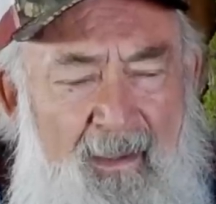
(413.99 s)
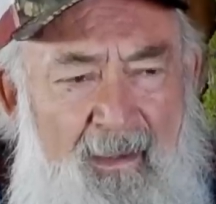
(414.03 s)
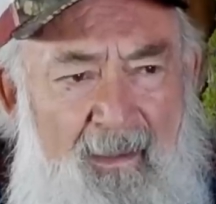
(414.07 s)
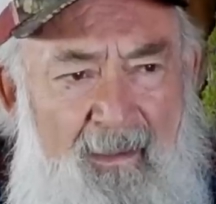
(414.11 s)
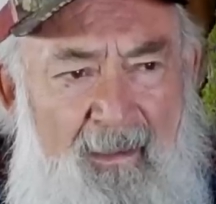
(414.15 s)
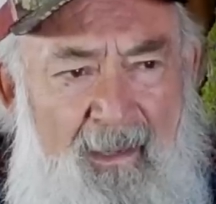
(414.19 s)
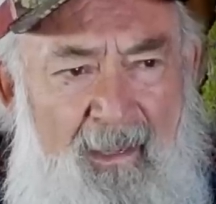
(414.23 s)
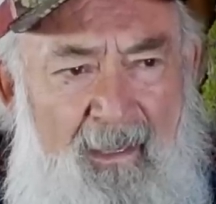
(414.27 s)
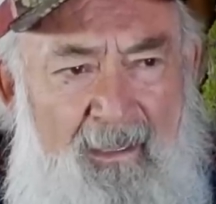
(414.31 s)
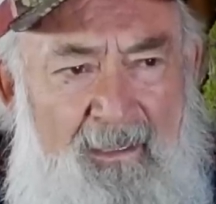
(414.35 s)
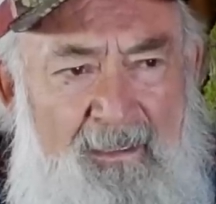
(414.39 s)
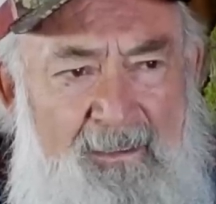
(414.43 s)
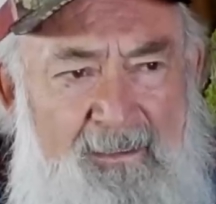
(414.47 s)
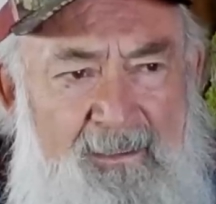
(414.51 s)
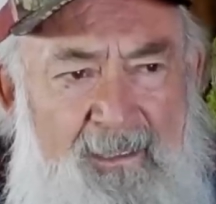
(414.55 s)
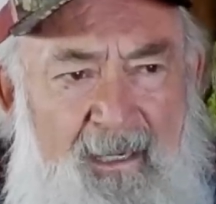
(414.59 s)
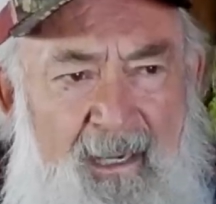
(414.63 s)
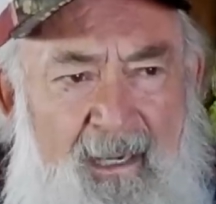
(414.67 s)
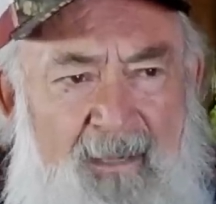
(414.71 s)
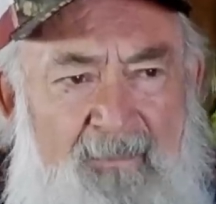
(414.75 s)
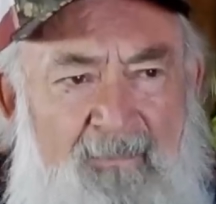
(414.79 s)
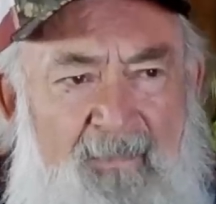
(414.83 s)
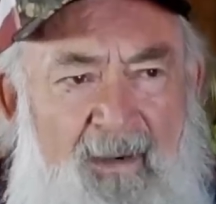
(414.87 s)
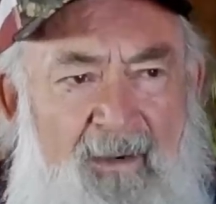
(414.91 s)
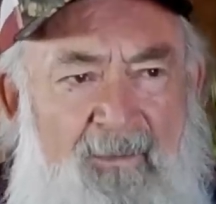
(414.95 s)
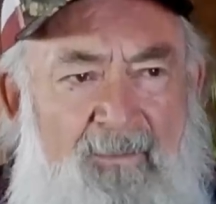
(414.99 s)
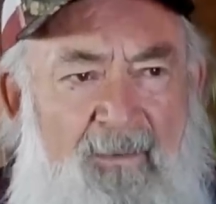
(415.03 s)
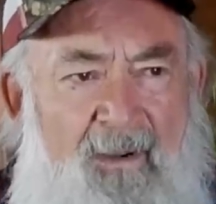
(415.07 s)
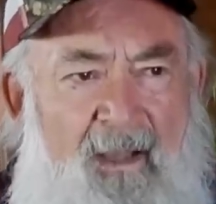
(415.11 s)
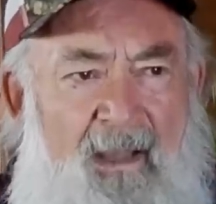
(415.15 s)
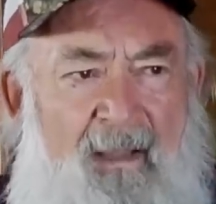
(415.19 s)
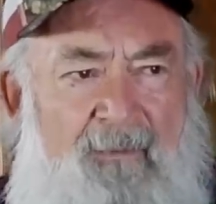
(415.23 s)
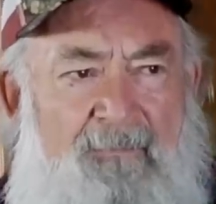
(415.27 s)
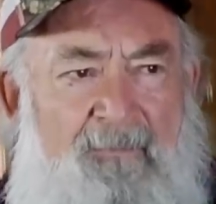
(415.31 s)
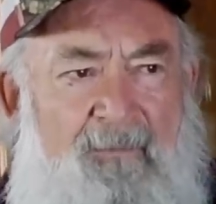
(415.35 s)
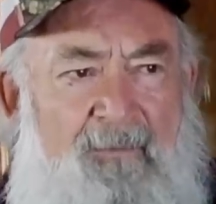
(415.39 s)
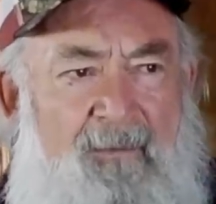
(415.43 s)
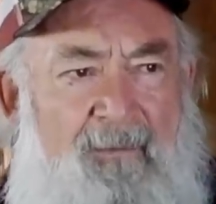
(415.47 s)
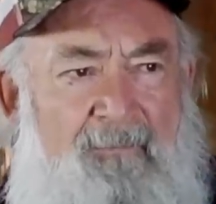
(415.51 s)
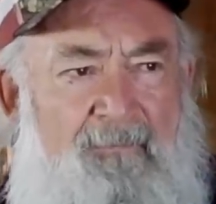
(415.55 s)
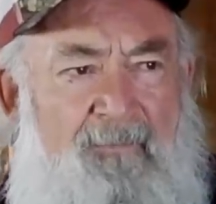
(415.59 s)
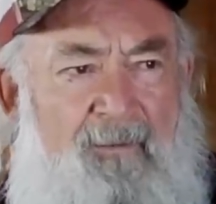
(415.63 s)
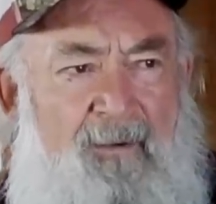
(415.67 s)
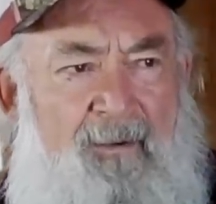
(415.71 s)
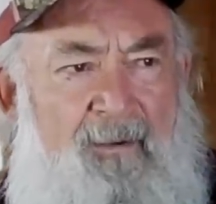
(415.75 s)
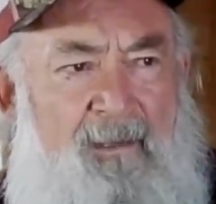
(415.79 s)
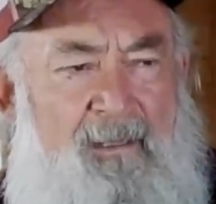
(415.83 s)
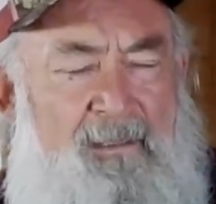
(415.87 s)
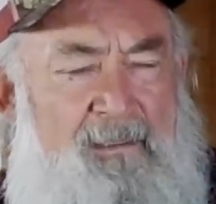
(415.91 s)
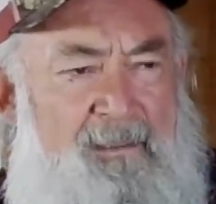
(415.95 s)
and I can check my rifle at
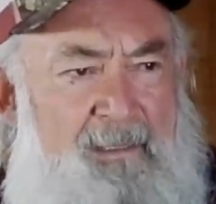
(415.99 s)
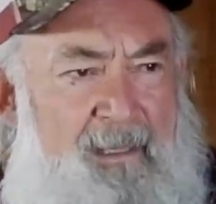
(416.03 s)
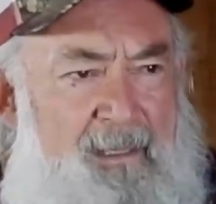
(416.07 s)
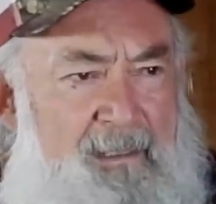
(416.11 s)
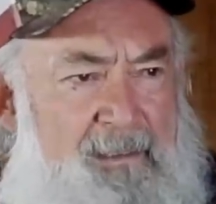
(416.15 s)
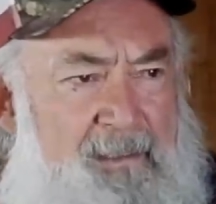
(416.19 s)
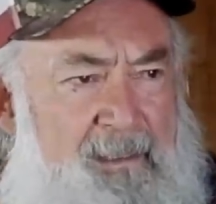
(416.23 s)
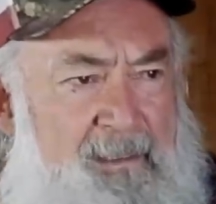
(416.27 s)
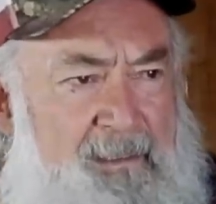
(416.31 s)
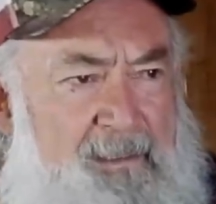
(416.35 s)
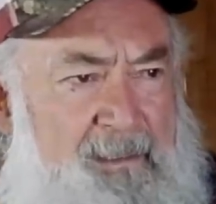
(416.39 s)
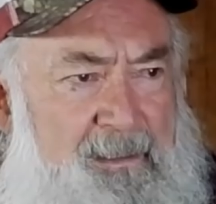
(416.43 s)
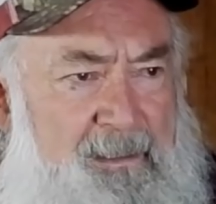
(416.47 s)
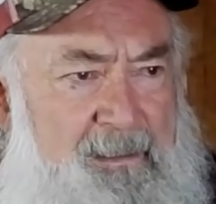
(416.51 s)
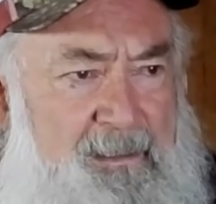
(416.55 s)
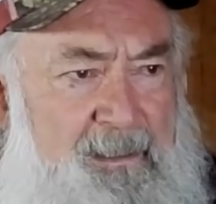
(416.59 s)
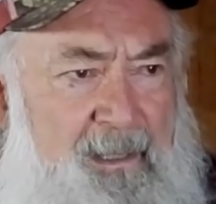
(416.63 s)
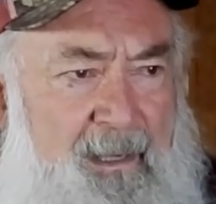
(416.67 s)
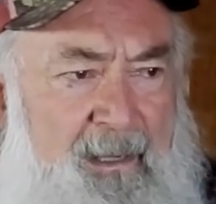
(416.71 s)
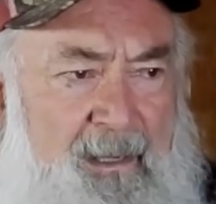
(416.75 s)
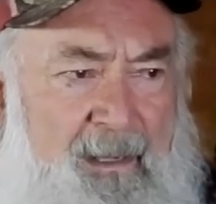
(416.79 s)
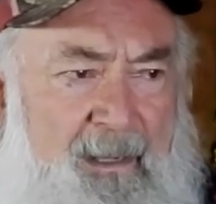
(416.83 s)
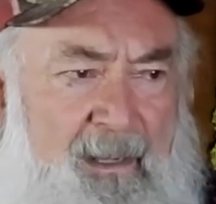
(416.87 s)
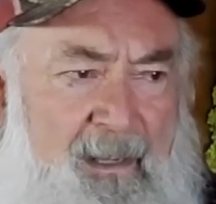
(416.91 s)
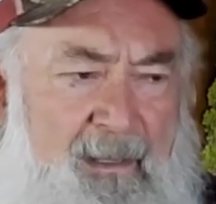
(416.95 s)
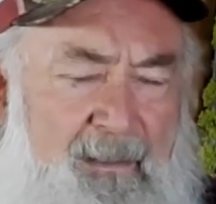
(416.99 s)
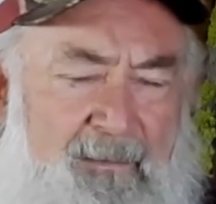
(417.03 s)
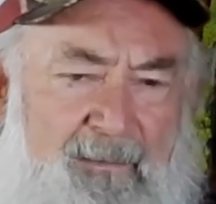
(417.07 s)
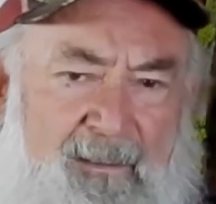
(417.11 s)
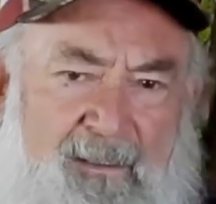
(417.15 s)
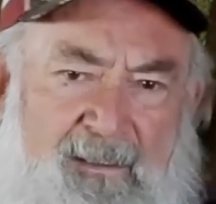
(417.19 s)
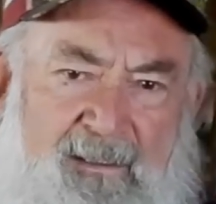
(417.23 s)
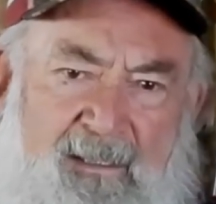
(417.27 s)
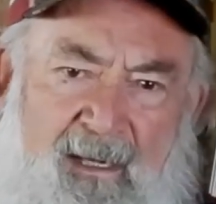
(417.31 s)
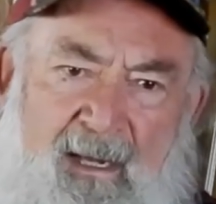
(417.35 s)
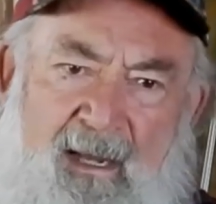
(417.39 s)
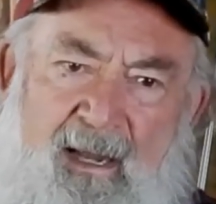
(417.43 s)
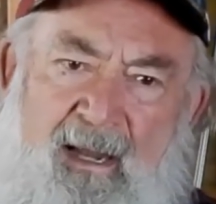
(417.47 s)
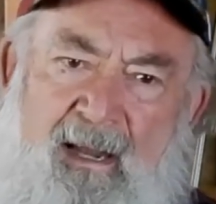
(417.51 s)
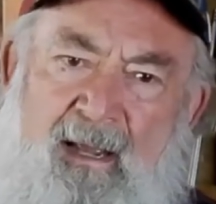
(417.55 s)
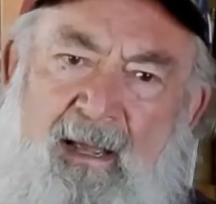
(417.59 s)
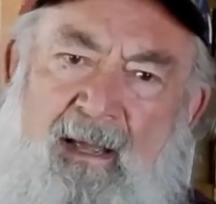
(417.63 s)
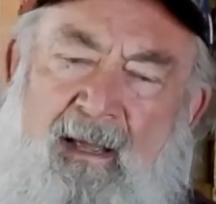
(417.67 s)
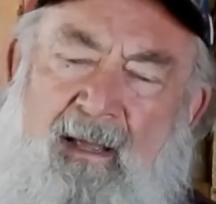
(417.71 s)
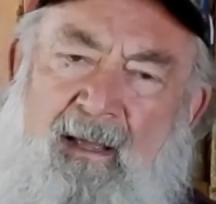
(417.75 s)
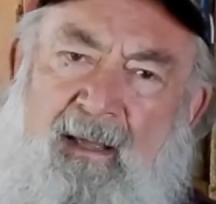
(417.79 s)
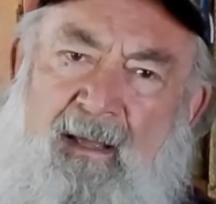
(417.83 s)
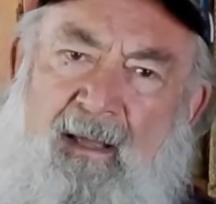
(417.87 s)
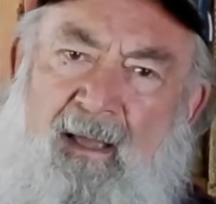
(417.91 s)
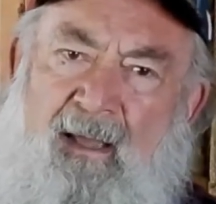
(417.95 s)
various distances to see
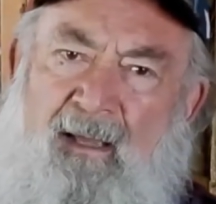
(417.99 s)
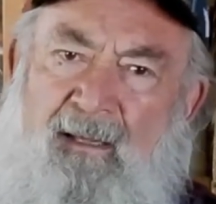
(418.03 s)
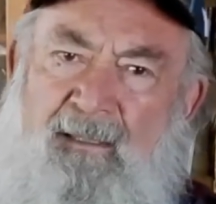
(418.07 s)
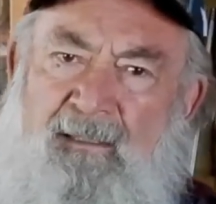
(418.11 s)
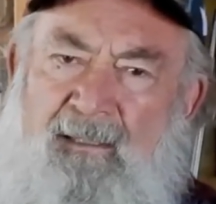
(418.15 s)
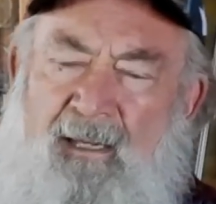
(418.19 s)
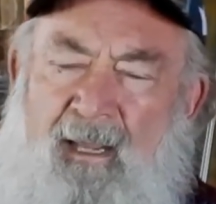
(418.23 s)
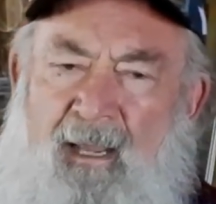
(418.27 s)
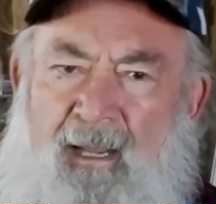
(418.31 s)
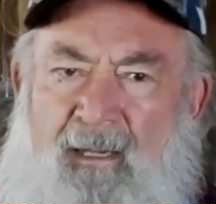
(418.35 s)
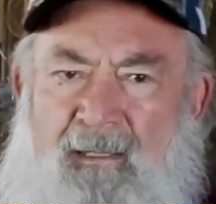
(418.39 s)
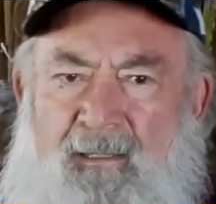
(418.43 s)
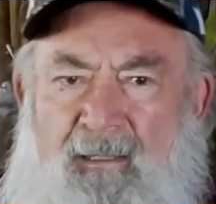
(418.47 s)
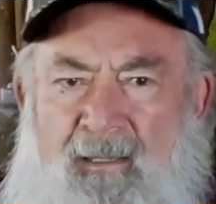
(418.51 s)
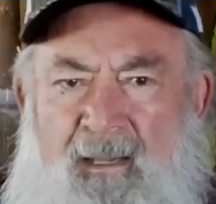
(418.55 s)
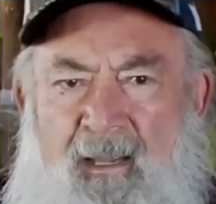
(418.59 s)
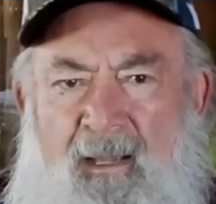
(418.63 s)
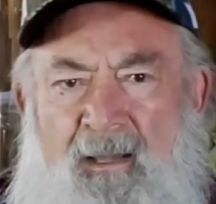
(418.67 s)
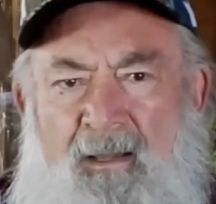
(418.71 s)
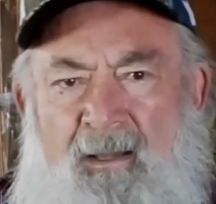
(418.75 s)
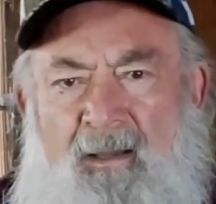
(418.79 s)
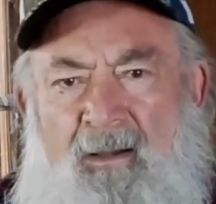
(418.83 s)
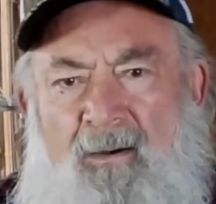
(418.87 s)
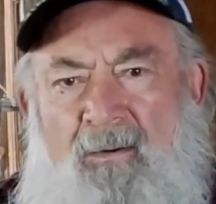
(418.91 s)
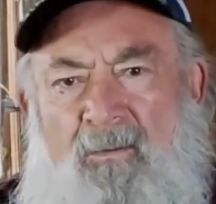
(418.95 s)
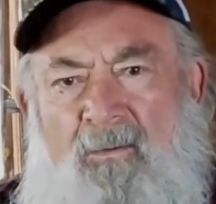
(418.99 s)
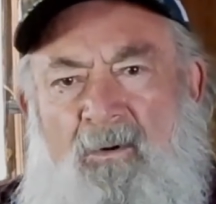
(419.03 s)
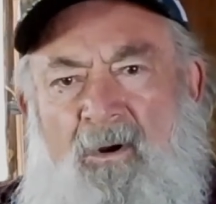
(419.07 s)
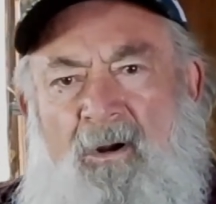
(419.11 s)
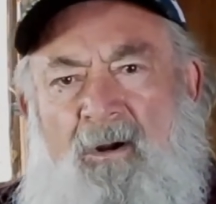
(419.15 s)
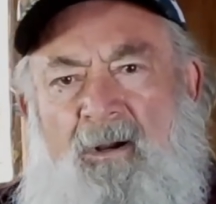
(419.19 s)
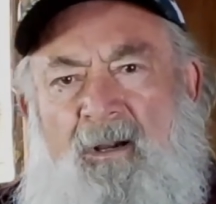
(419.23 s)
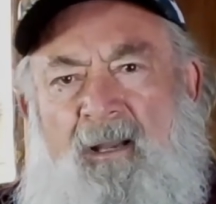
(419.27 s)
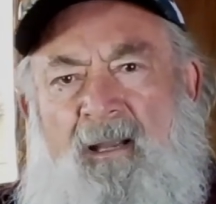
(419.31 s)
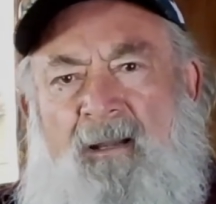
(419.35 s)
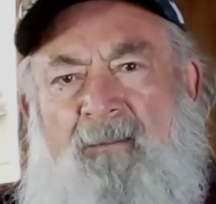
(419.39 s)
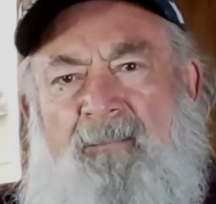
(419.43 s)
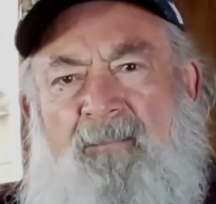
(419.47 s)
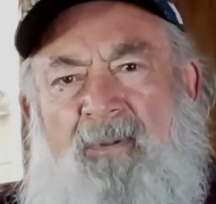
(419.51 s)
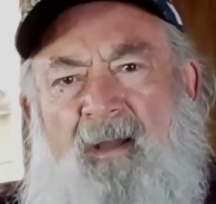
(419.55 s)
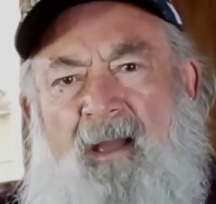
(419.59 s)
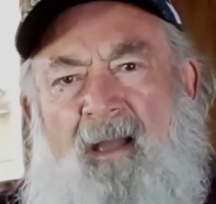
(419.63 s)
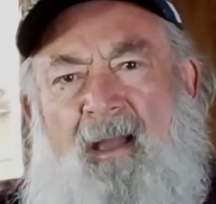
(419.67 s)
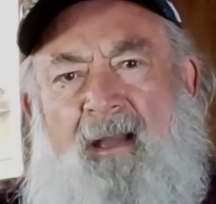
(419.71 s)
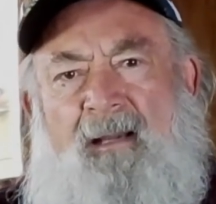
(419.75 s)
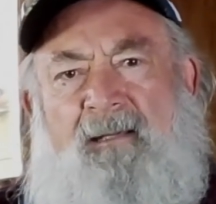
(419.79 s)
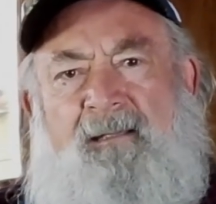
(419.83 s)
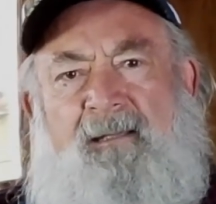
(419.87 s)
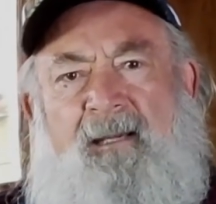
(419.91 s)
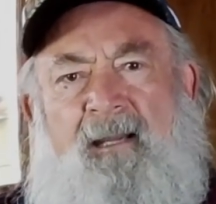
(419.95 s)
exactly where it
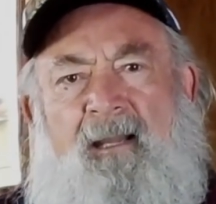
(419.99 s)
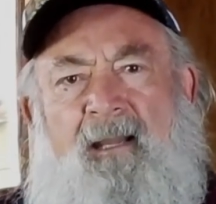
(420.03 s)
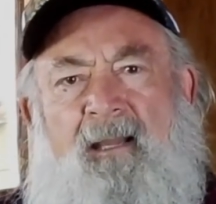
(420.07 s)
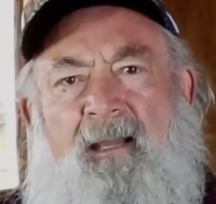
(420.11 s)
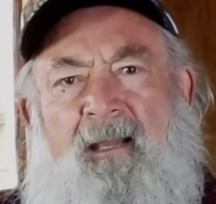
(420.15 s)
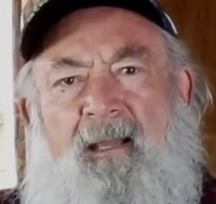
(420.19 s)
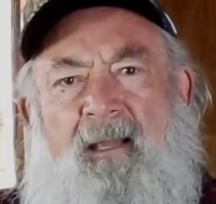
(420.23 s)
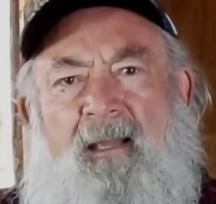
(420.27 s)
impacts